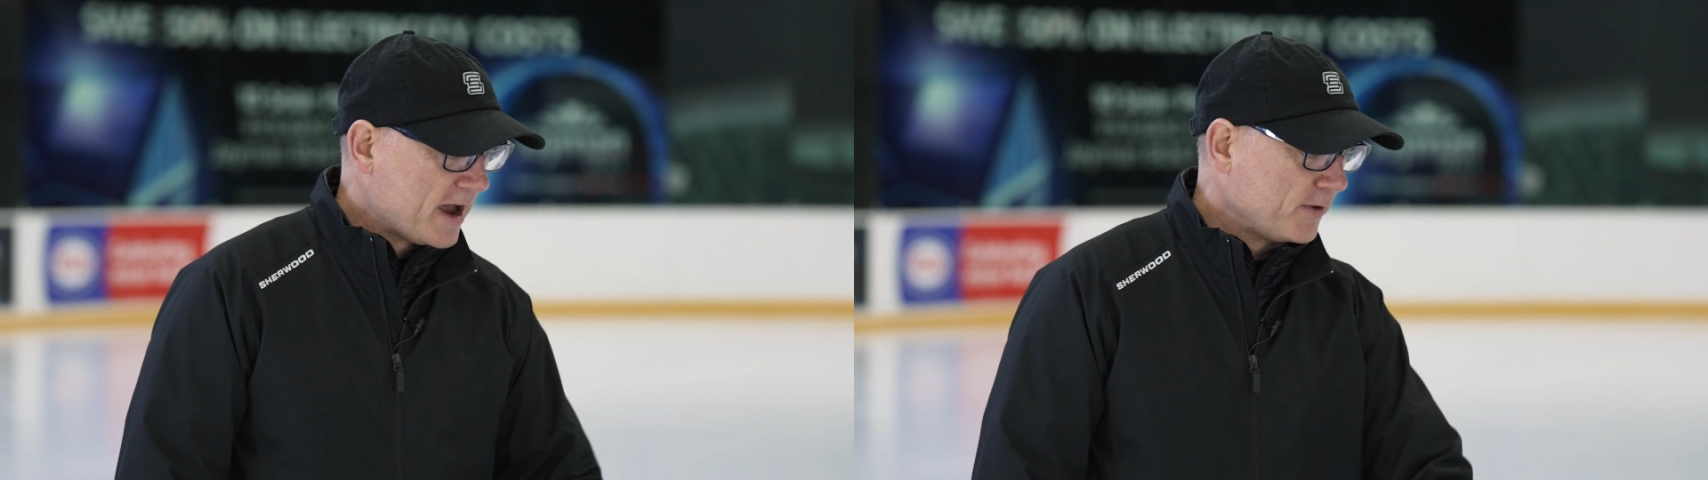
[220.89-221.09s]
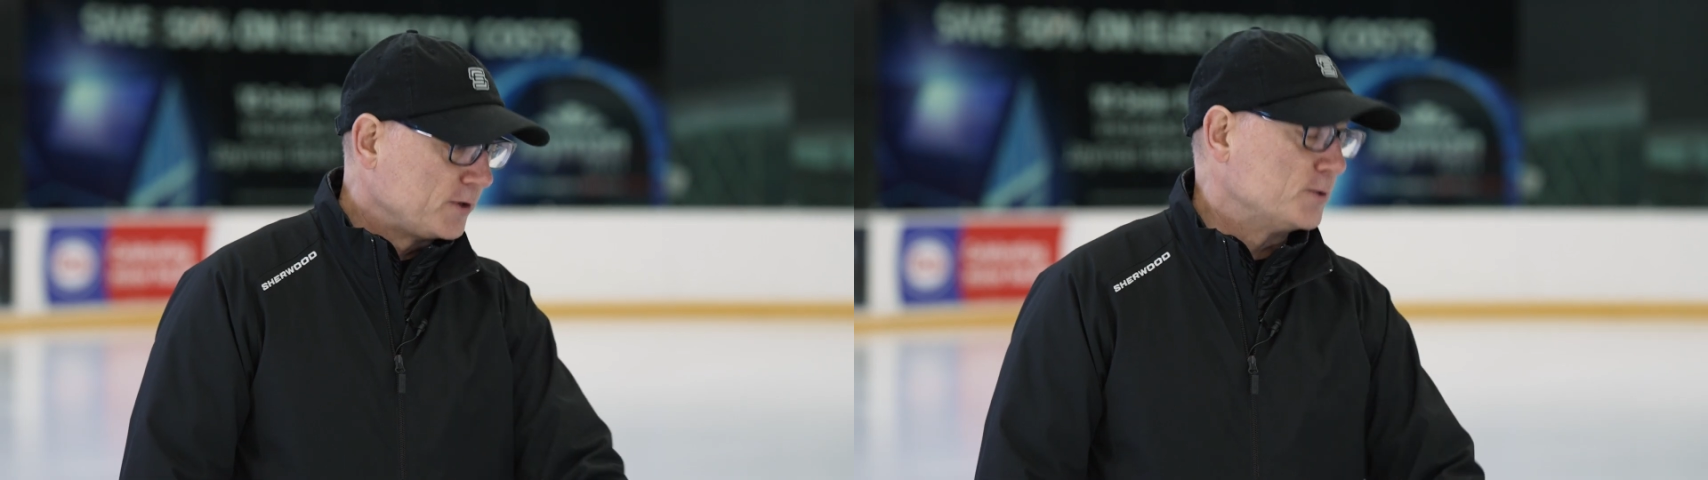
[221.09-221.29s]

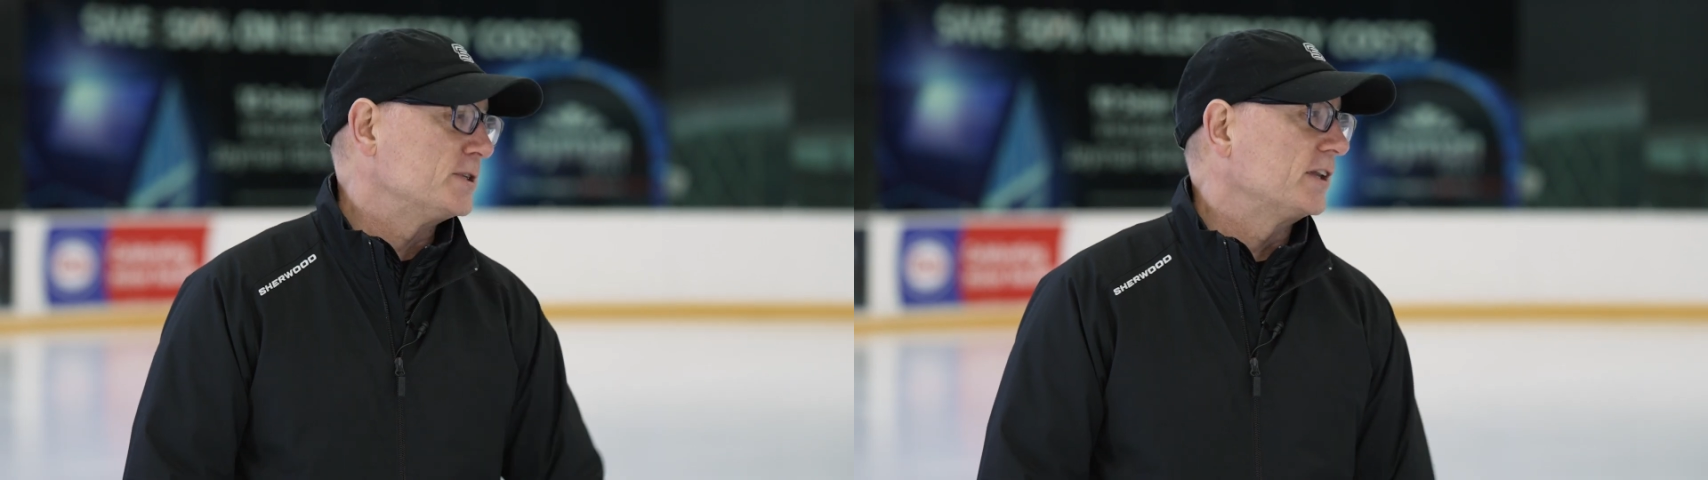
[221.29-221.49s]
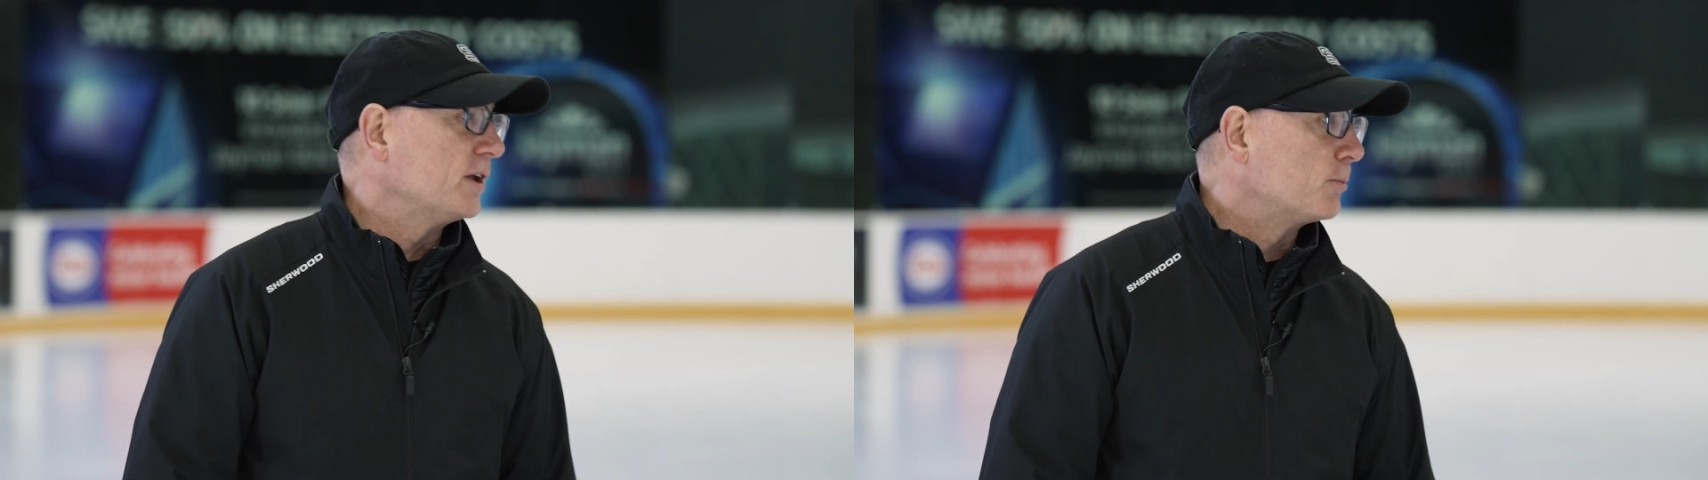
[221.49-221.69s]
and they're
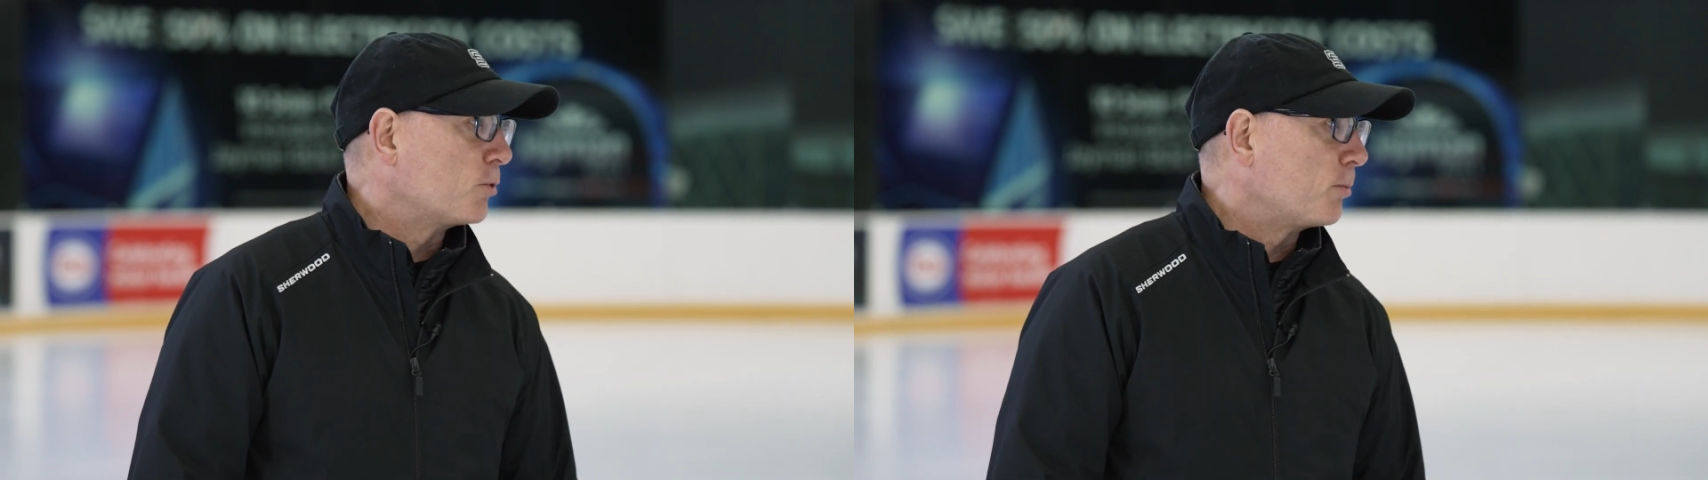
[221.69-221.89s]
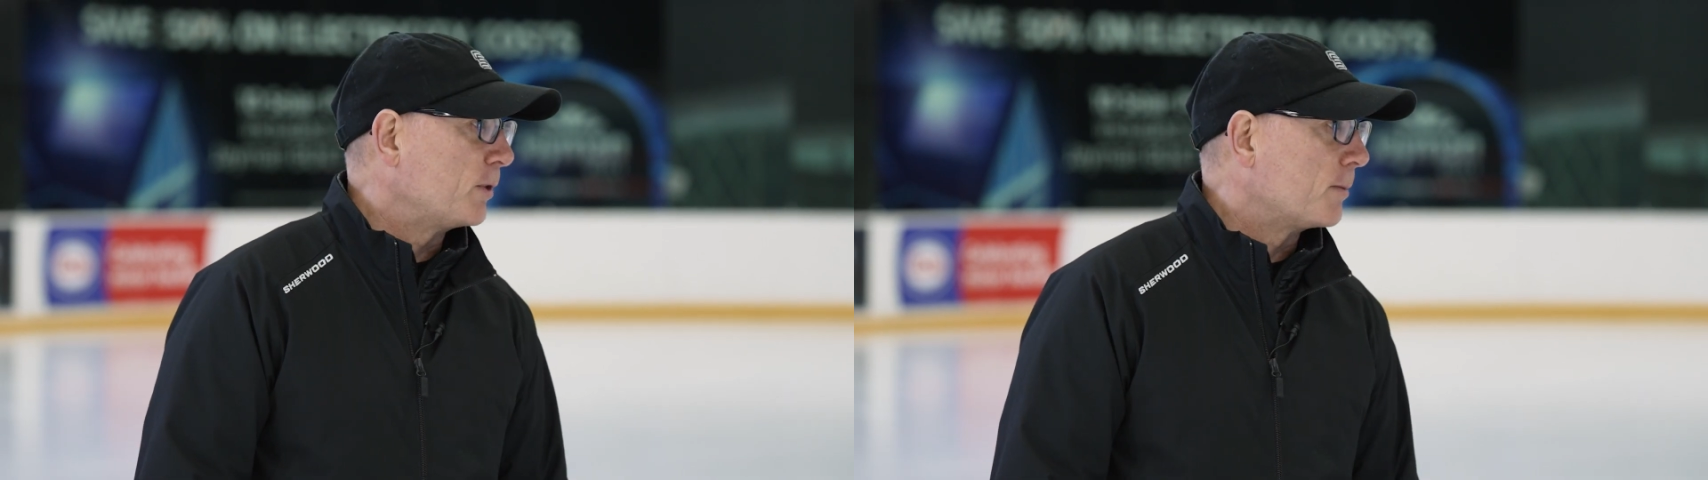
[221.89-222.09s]
using the
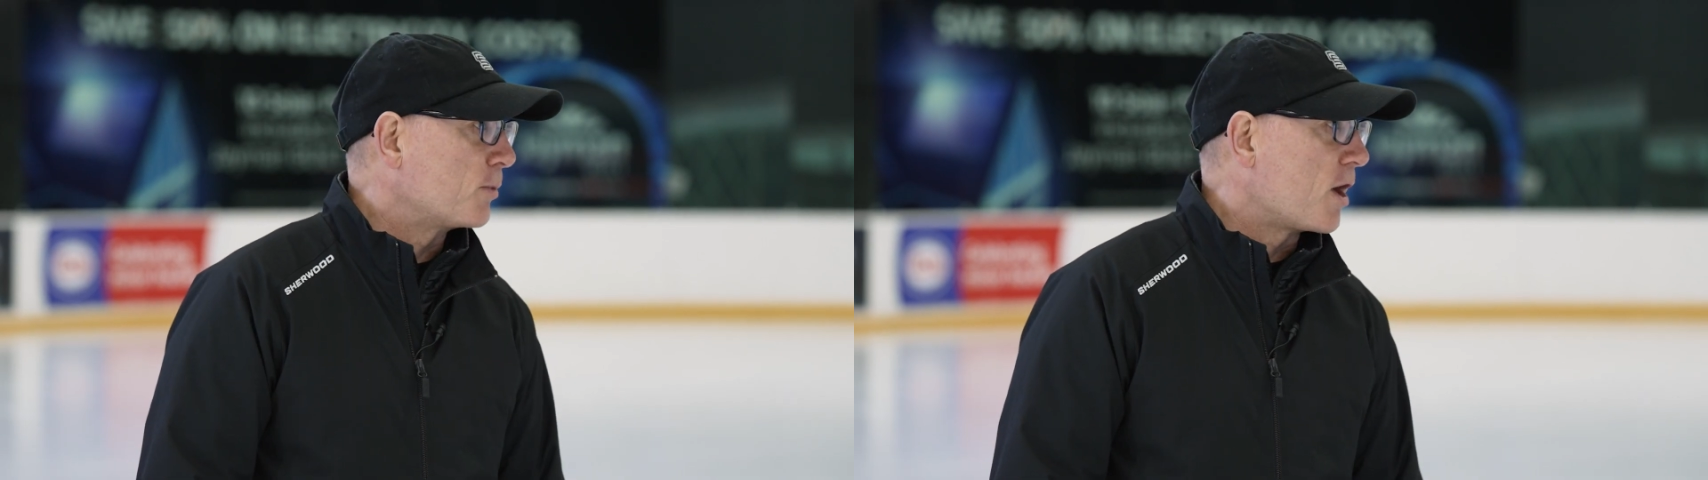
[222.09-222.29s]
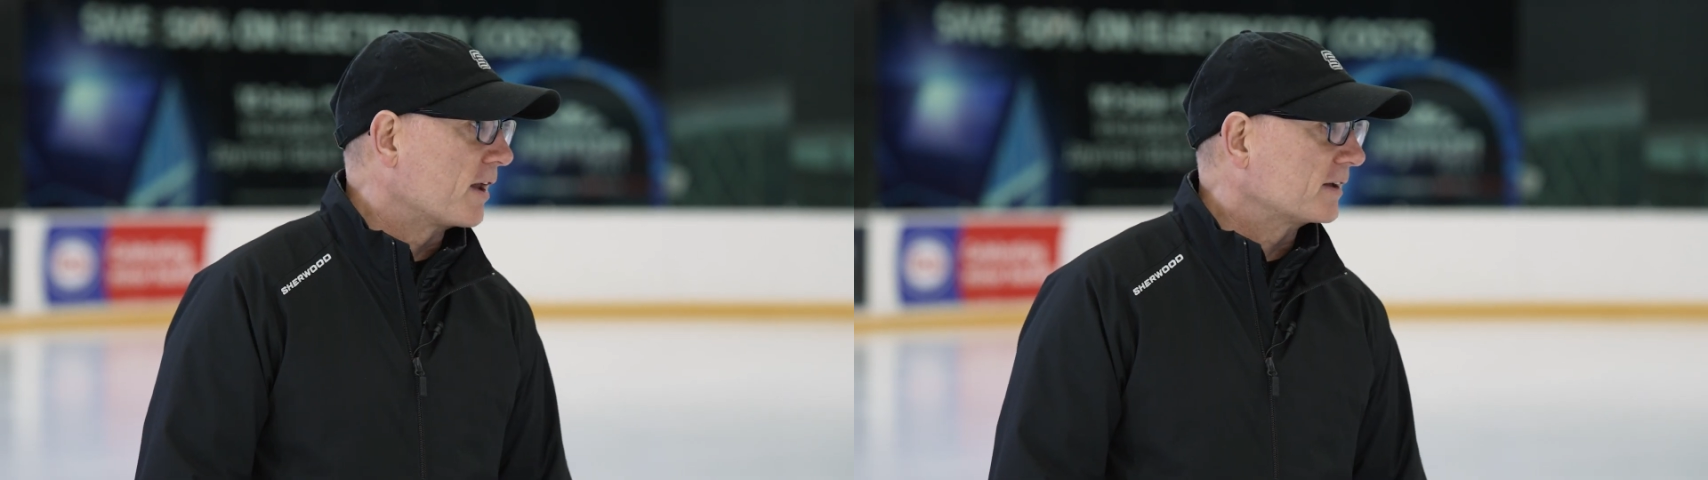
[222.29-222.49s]
appropriate
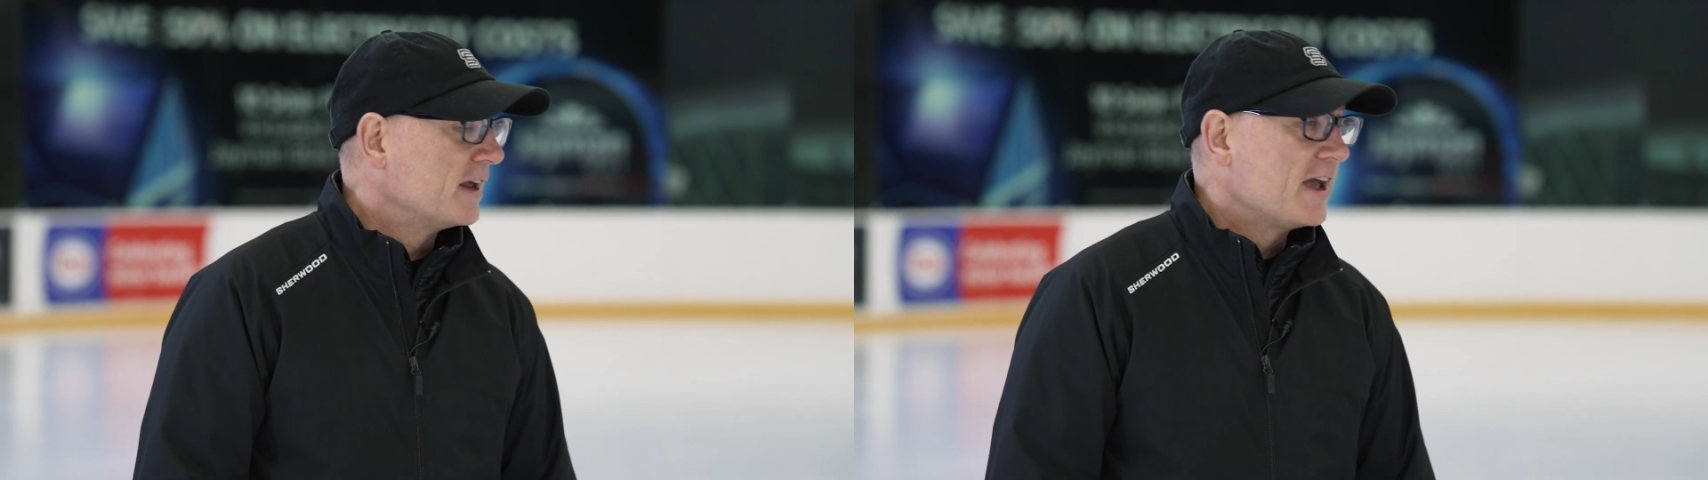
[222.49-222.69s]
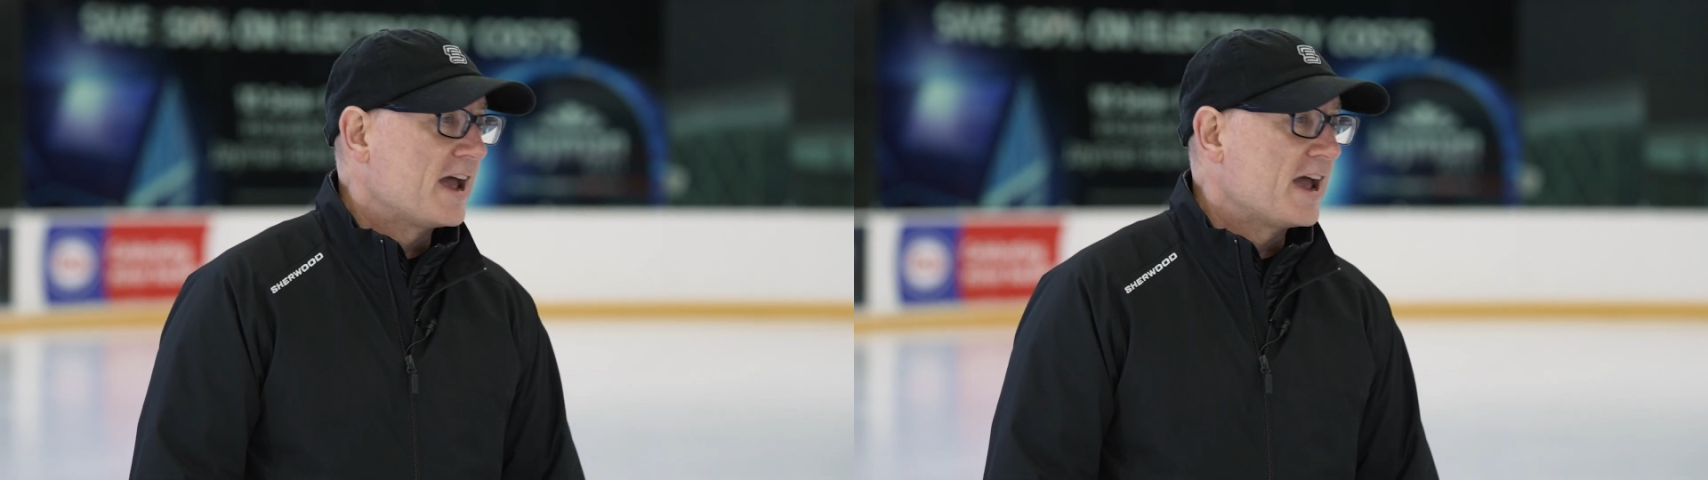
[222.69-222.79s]
product.